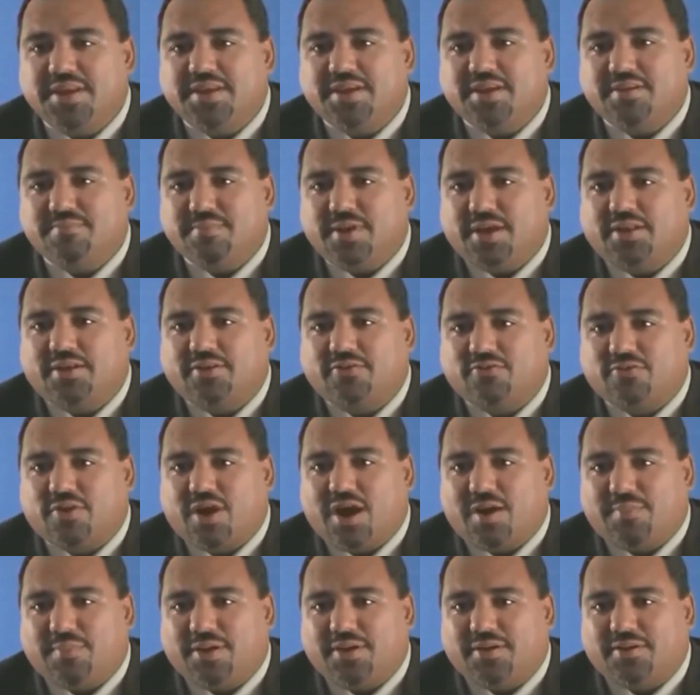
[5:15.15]
media
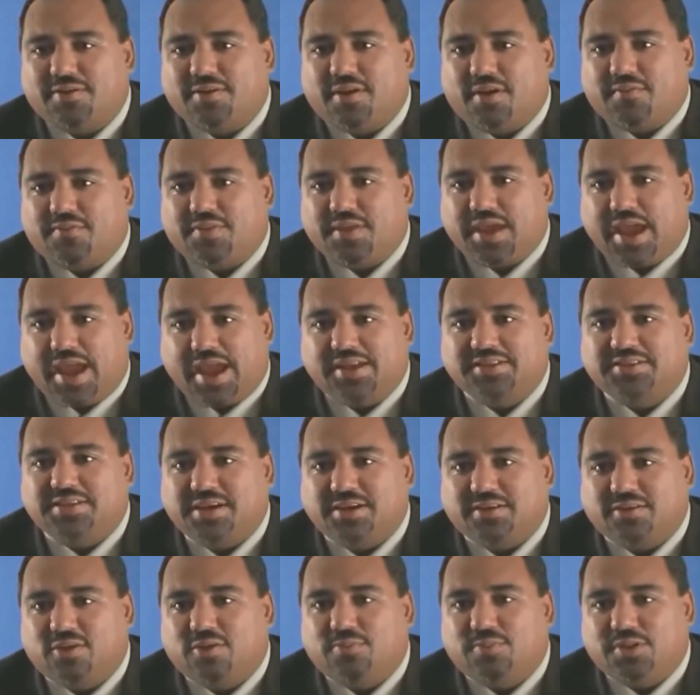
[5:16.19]
melodrama of the
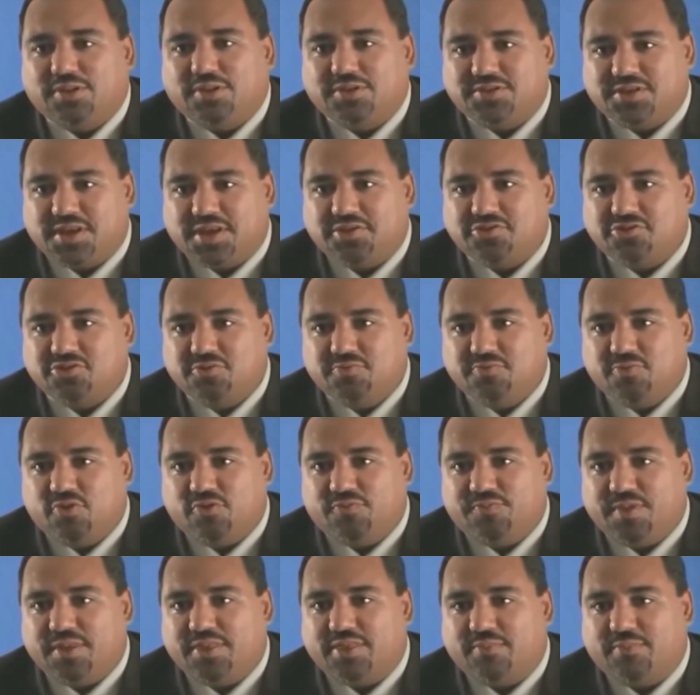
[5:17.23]
anti-globalization
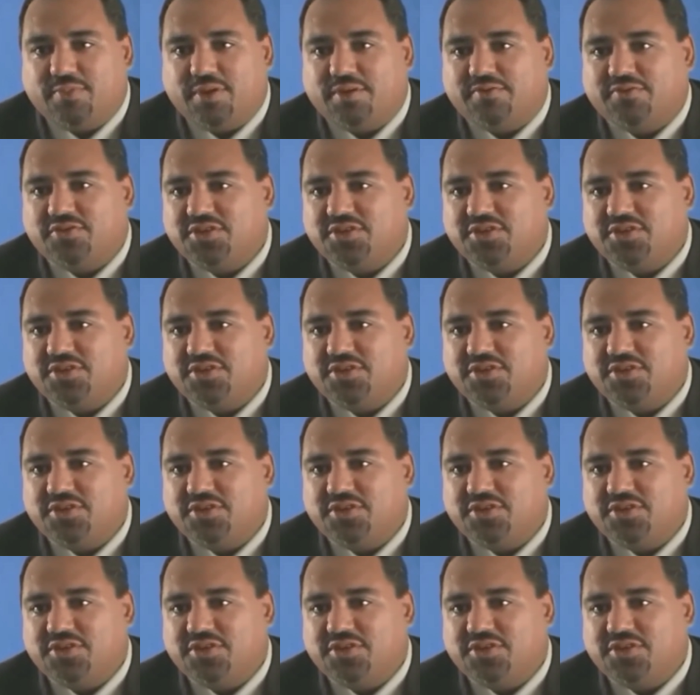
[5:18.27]
movement that we